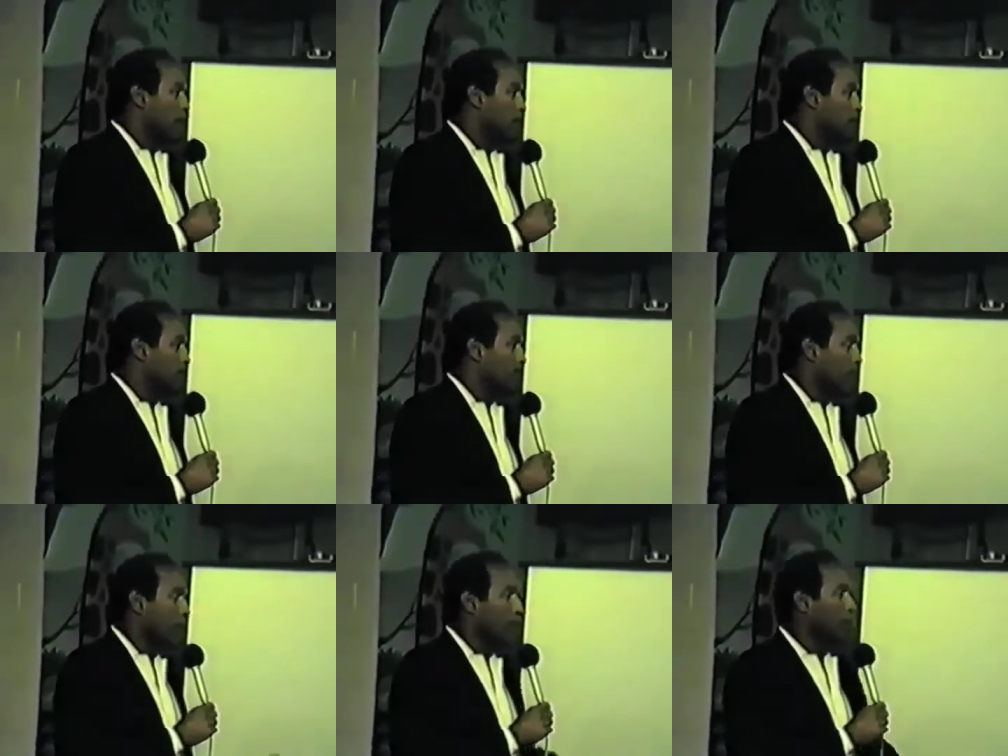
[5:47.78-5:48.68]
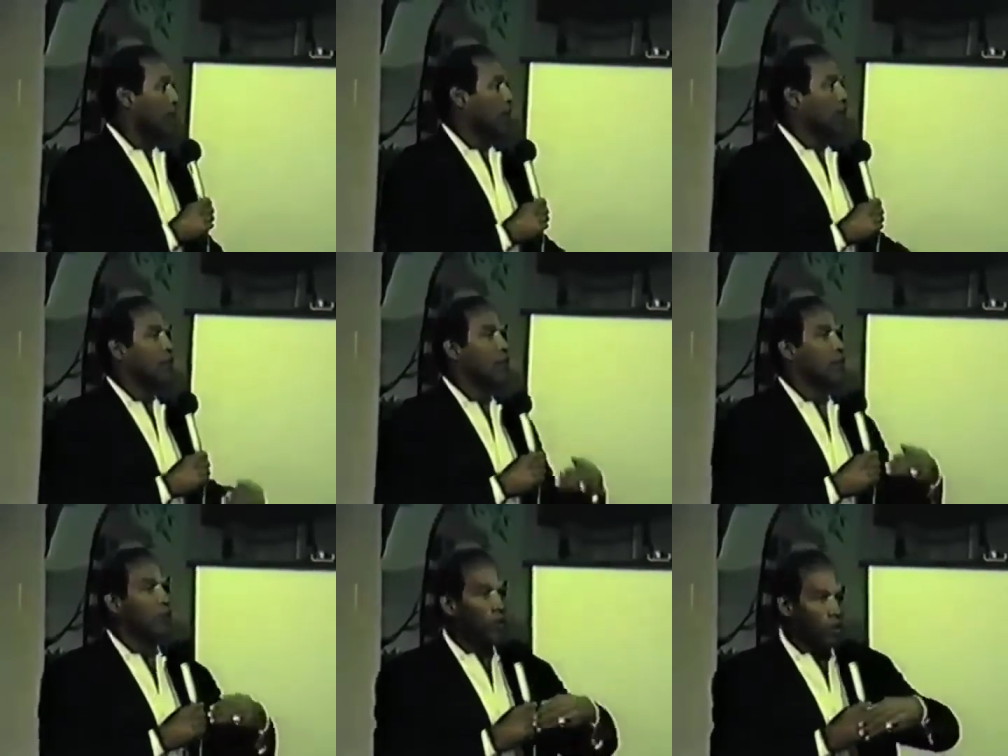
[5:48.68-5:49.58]
is pretty indicative
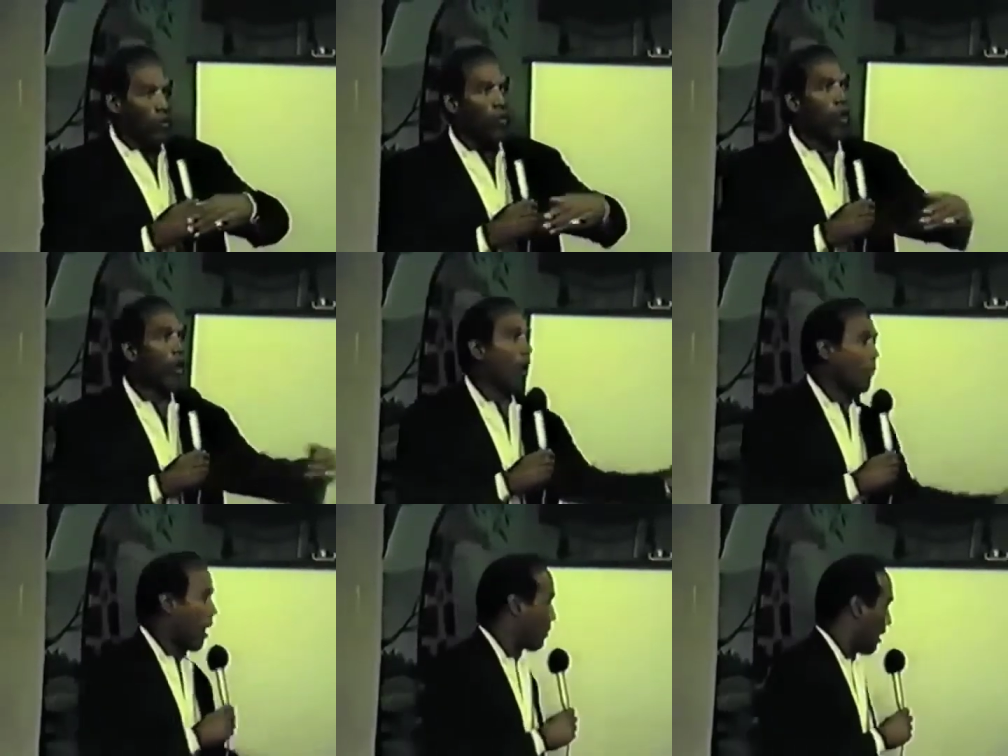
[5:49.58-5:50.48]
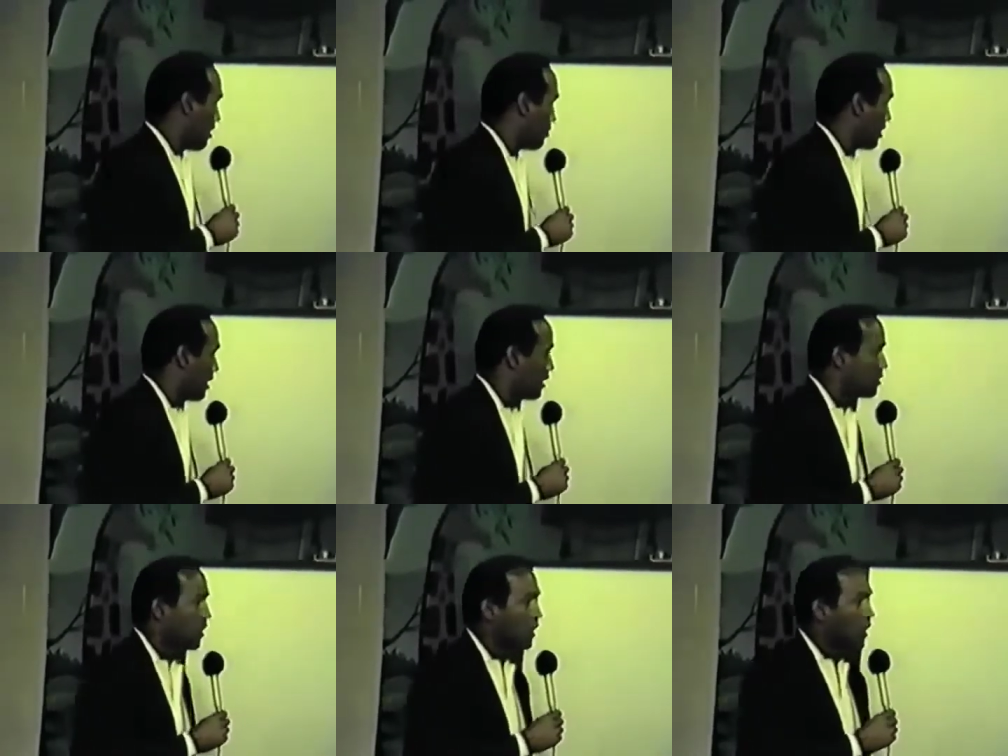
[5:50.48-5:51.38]
to what our population
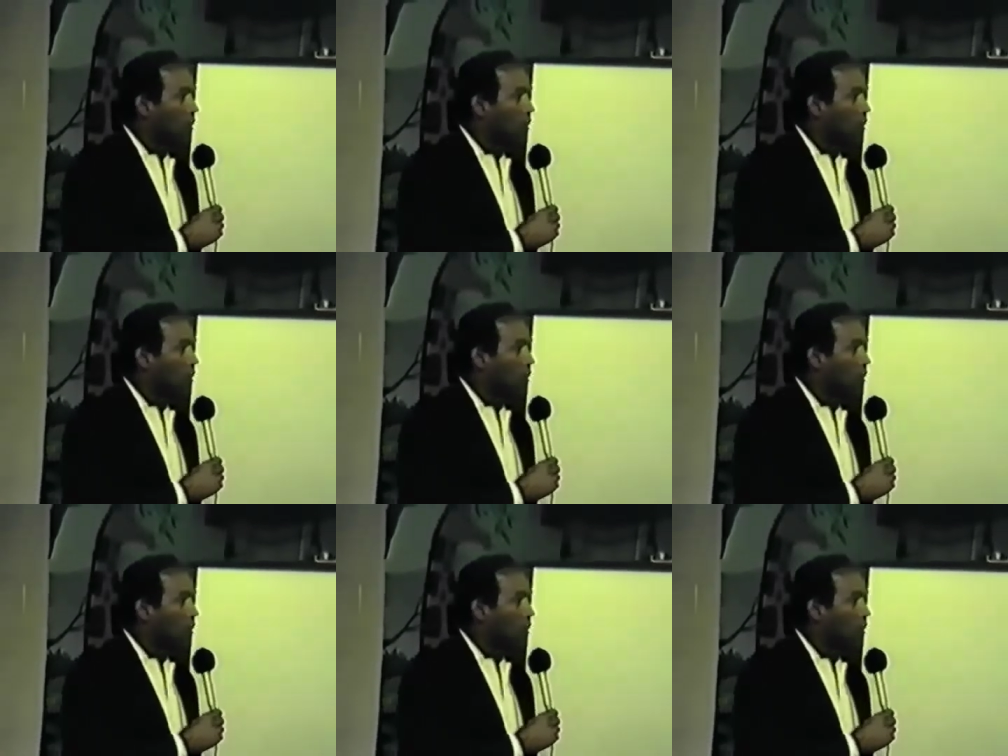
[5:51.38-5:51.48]
is.